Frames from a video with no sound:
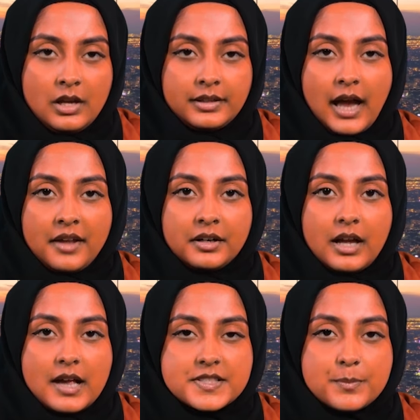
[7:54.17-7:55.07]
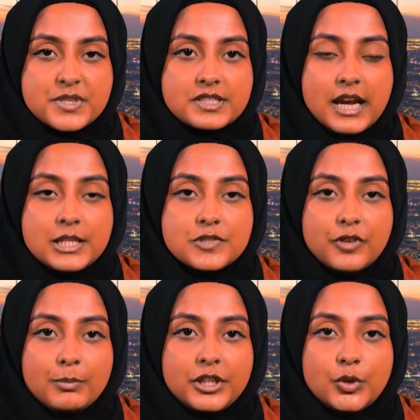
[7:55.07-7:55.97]
Canada has abstained
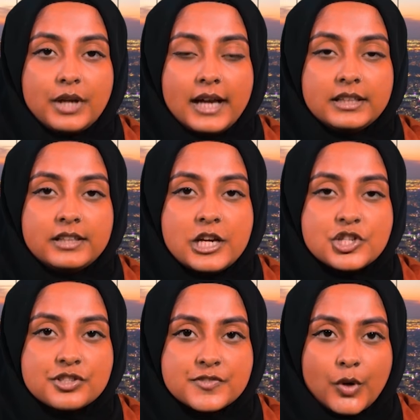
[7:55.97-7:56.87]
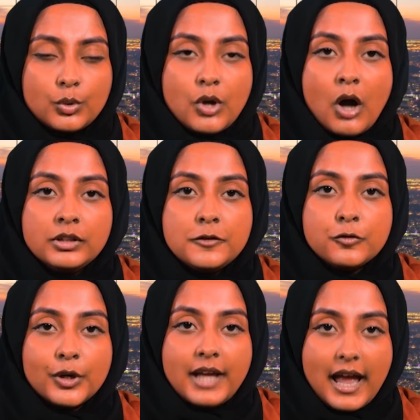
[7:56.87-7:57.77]
from a United Nations vote calling
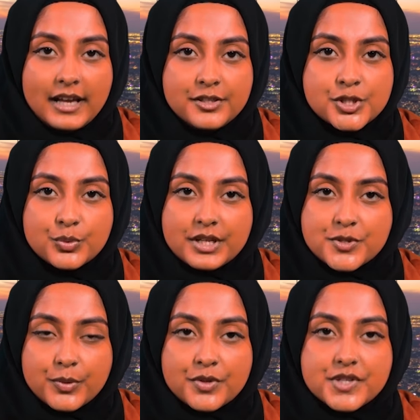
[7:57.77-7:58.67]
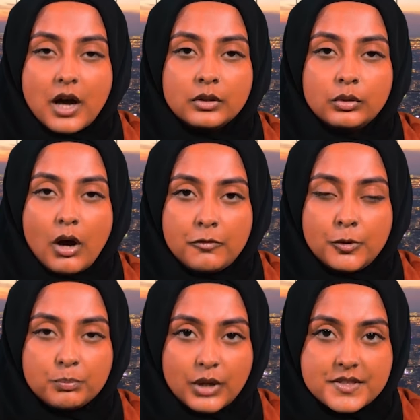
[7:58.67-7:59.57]
for an end to Israel's
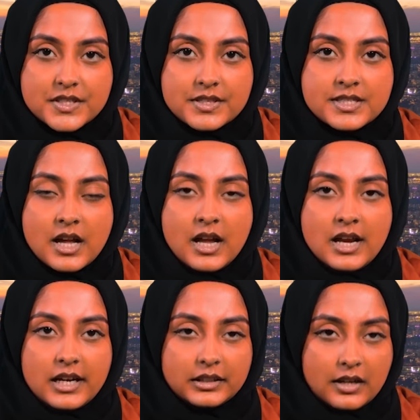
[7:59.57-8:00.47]
unlawful presence in